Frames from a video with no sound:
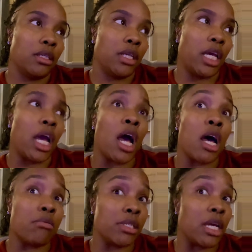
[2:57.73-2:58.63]
it
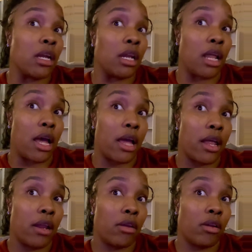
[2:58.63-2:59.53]
calms down a lot.
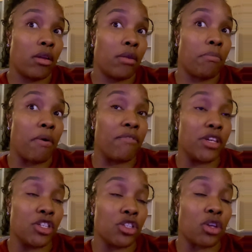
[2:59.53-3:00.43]
My
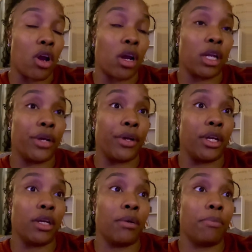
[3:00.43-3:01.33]
vision start clearing
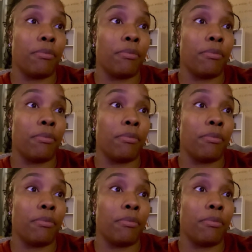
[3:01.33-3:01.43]
up,